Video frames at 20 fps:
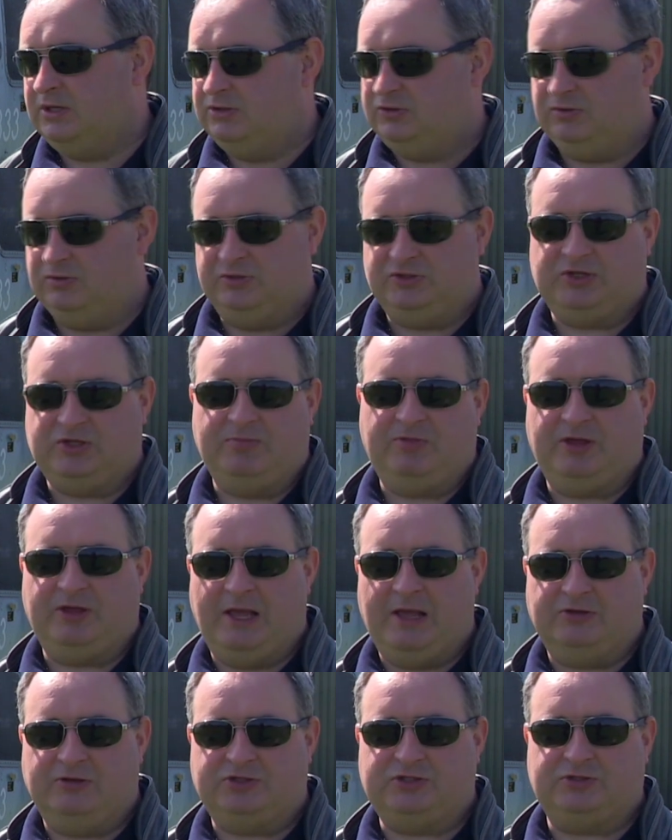doing something
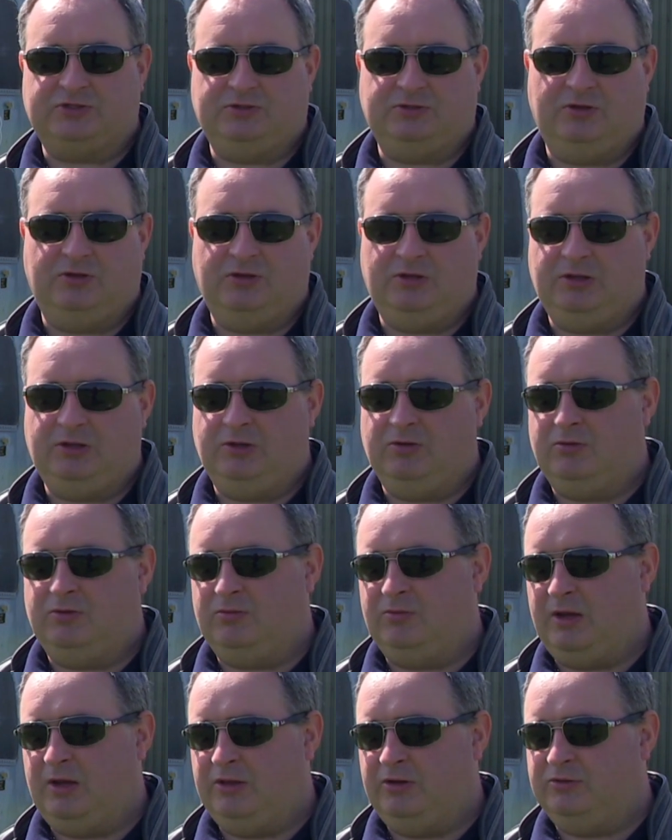else, uh, you
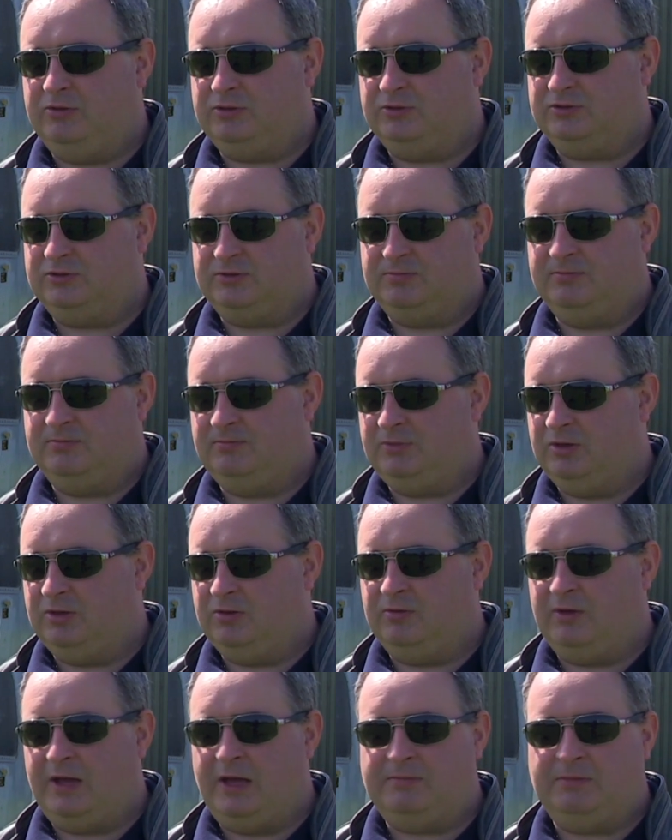know, either doing some you
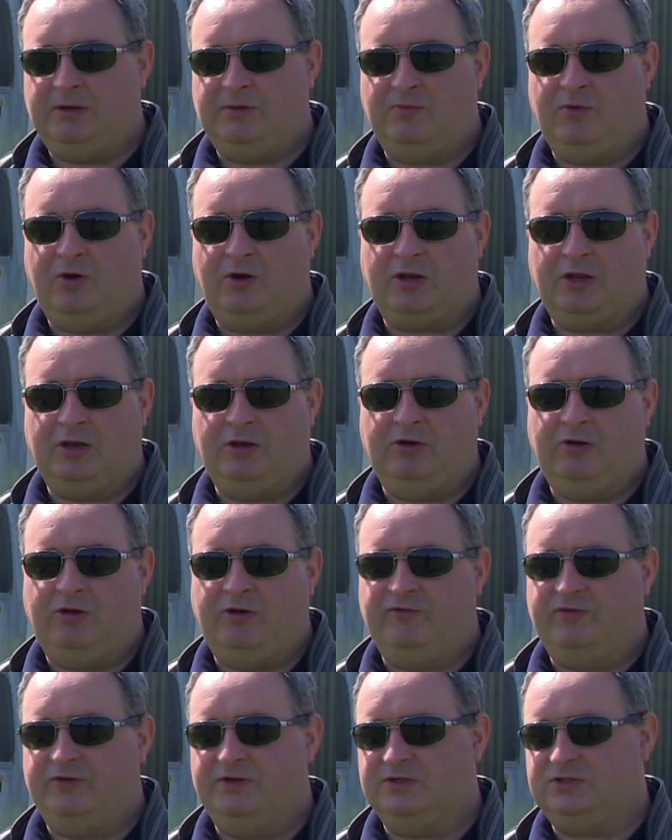know admin work in your
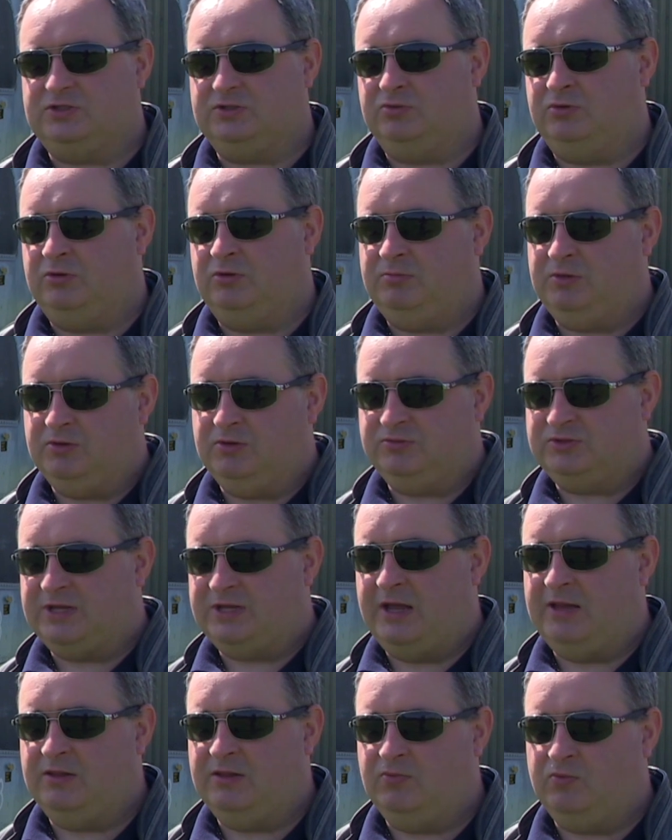office or you know
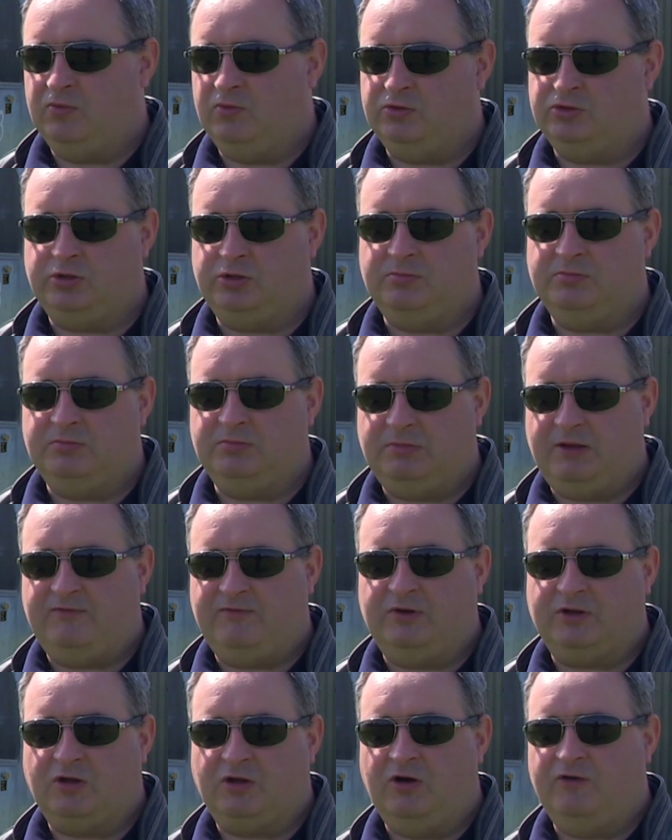sat in the wardroom
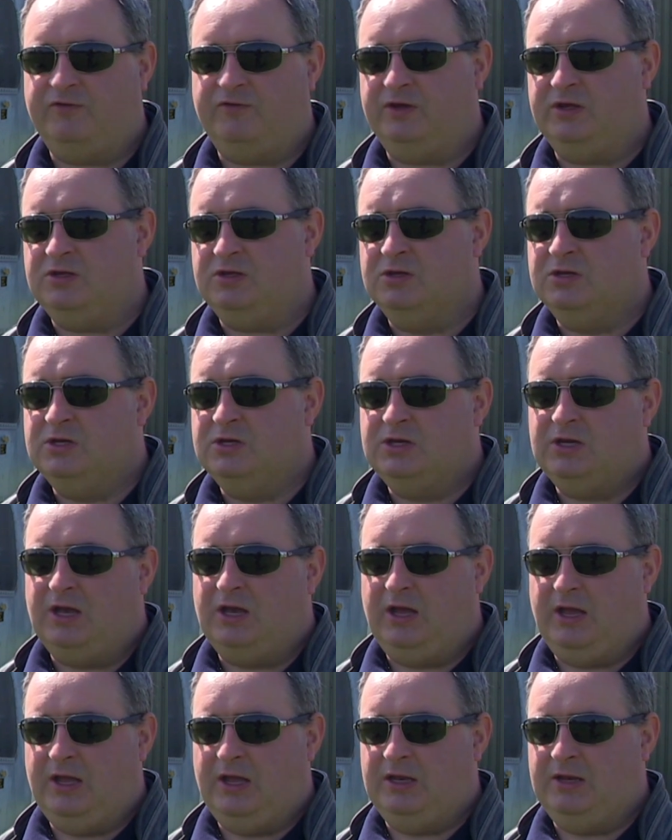having a coffee, uh,
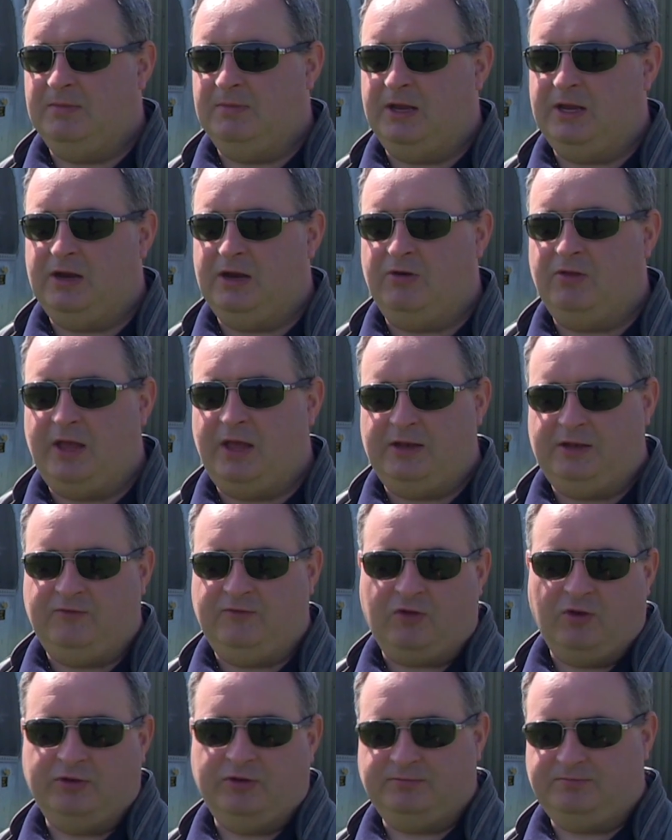and you might hear that, and you've
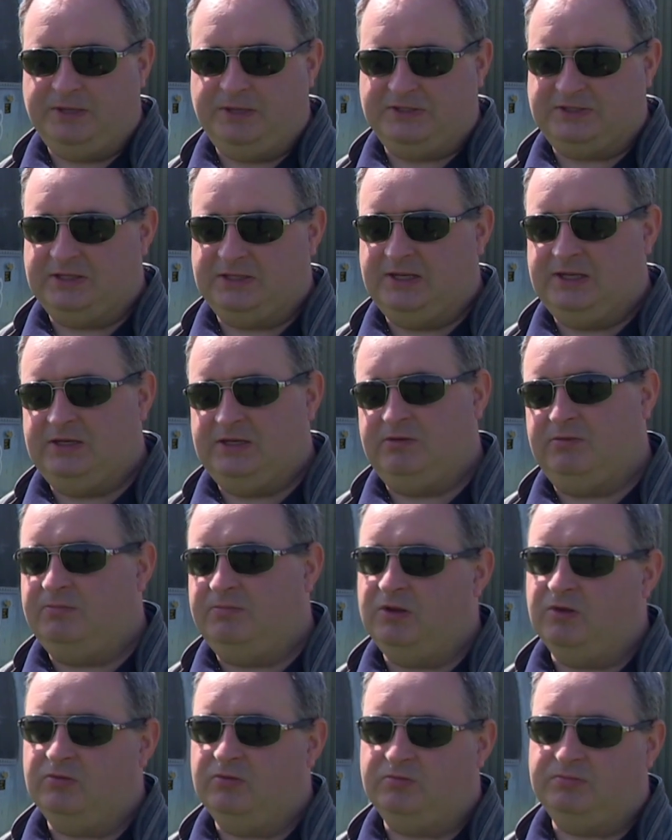got basically to you
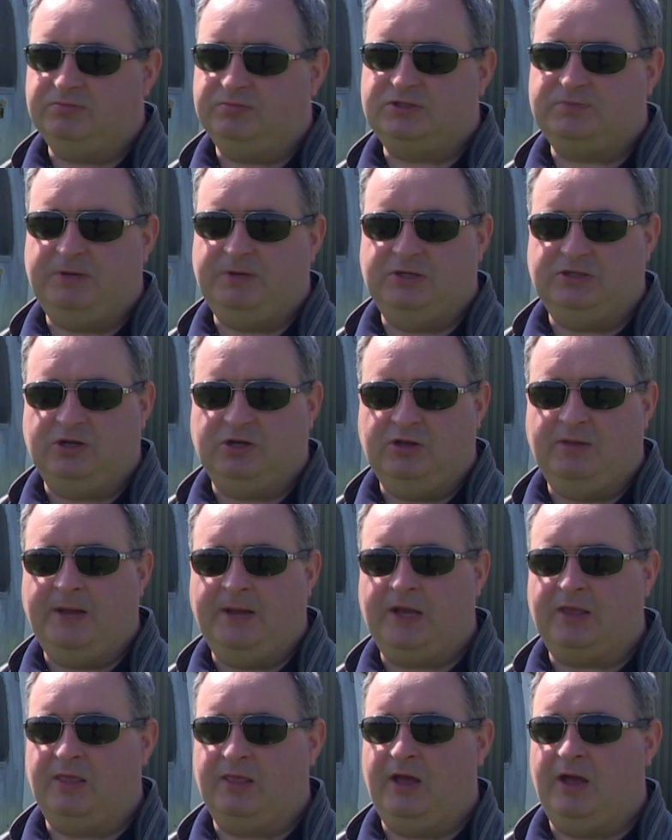know sprint down the
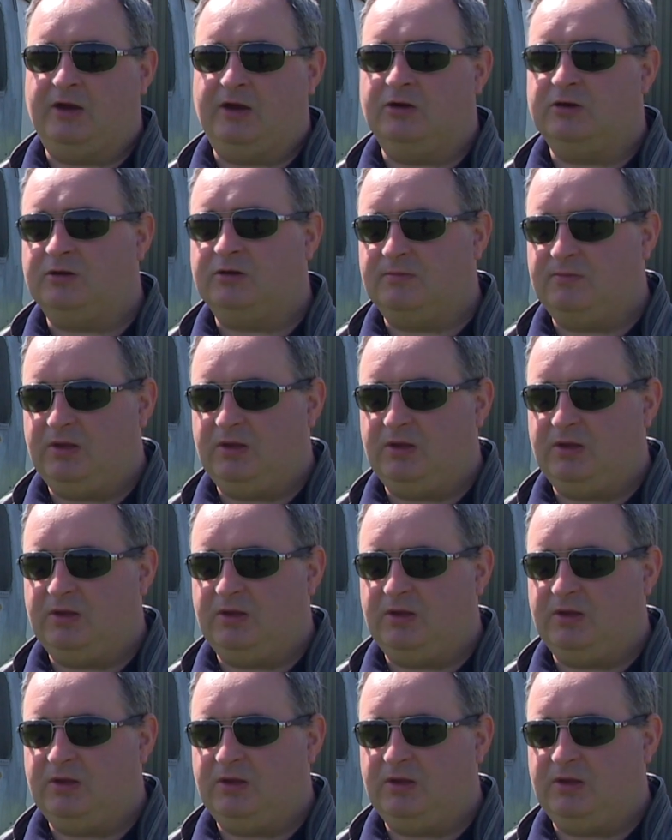back of the hangar.